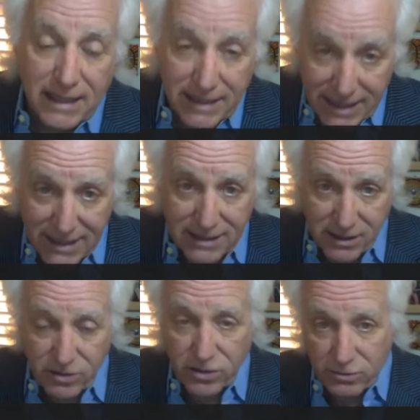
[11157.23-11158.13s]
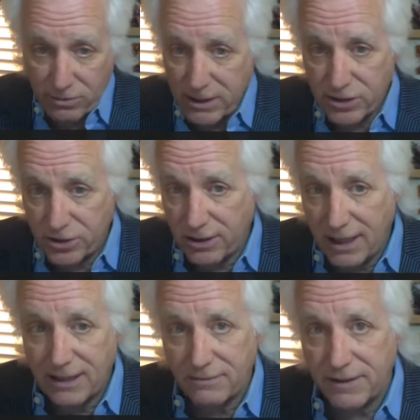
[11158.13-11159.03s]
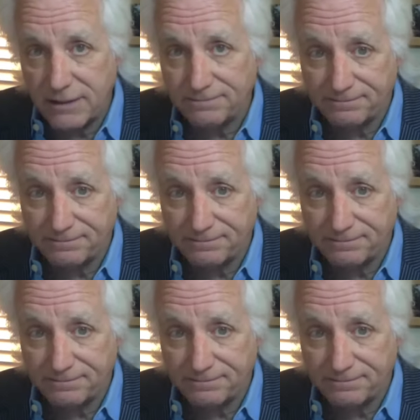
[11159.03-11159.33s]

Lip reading: Yes, there's the risks, you're out of it.